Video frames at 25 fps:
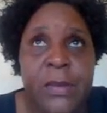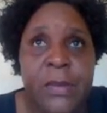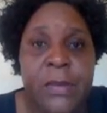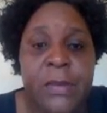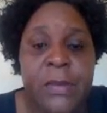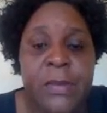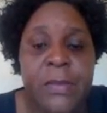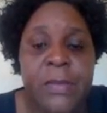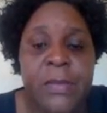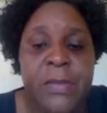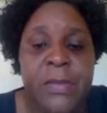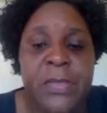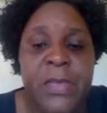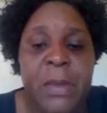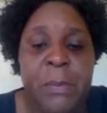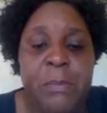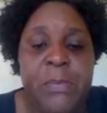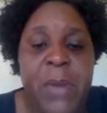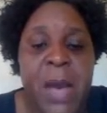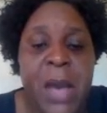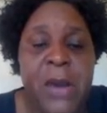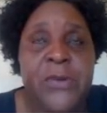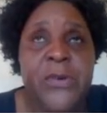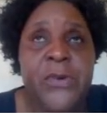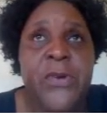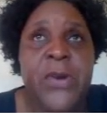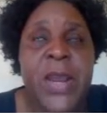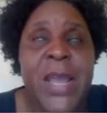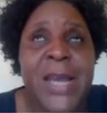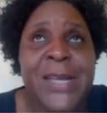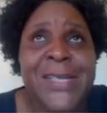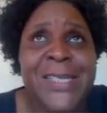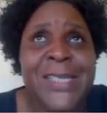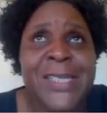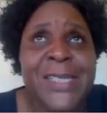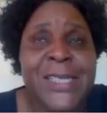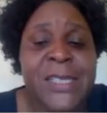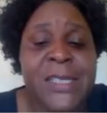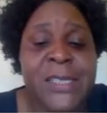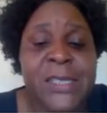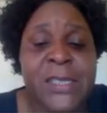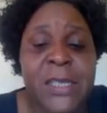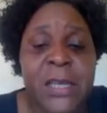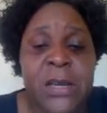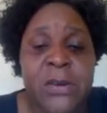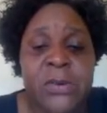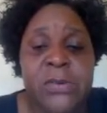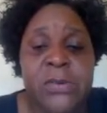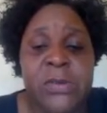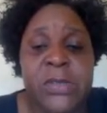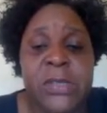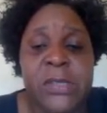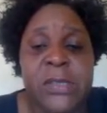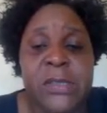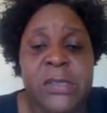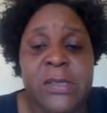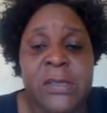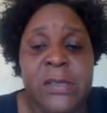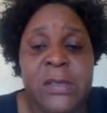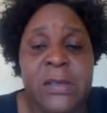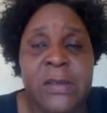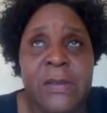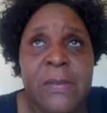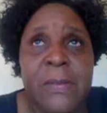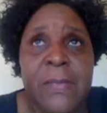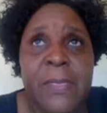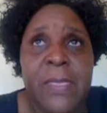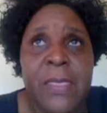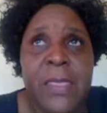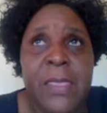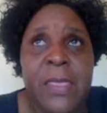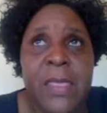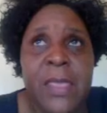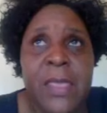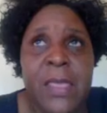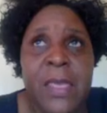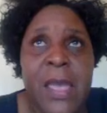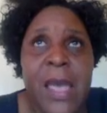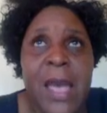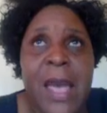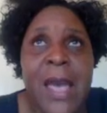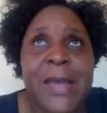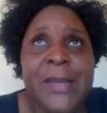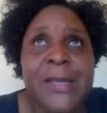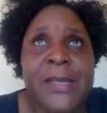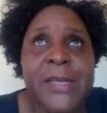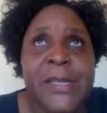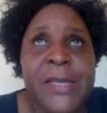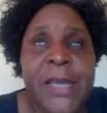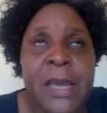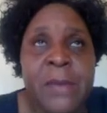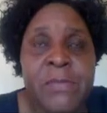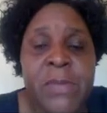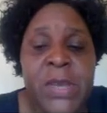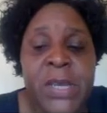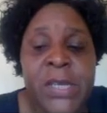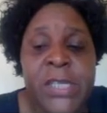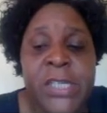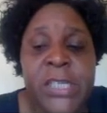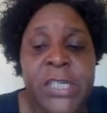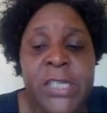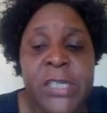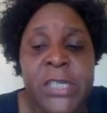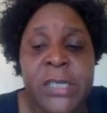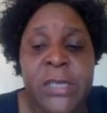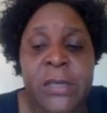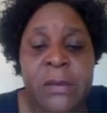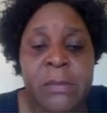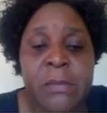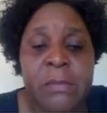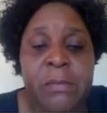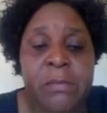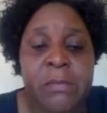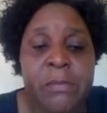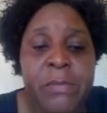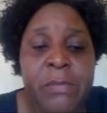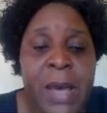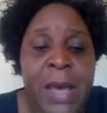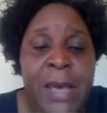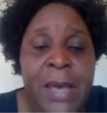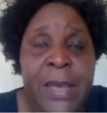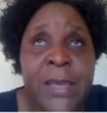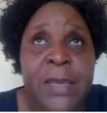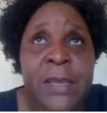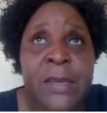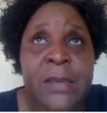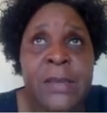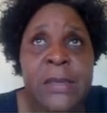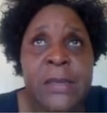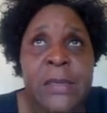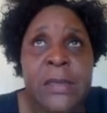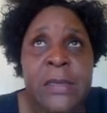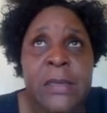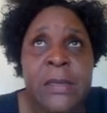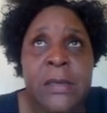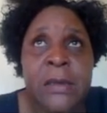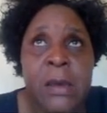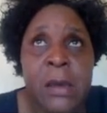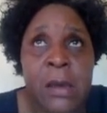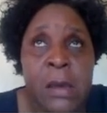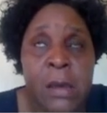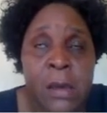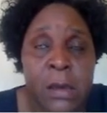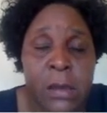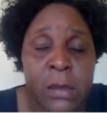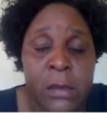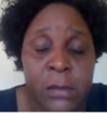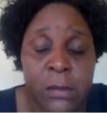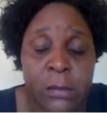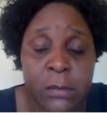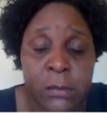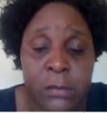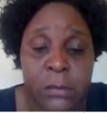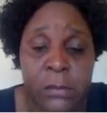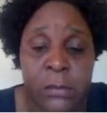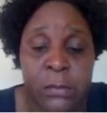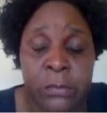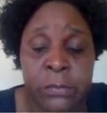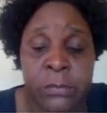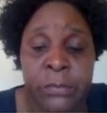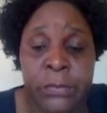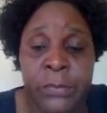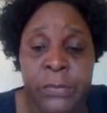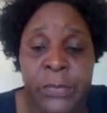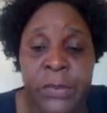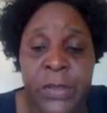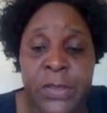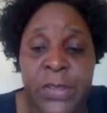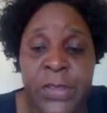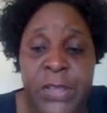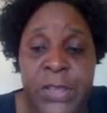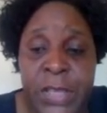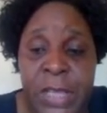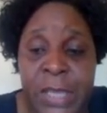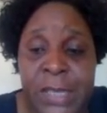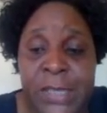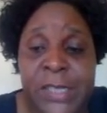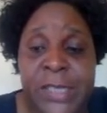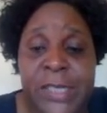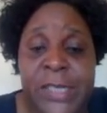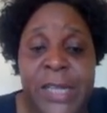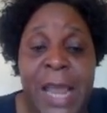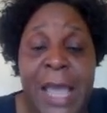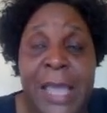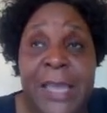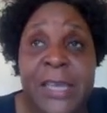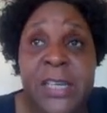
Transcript: the pancreatic cells are damaged by things like the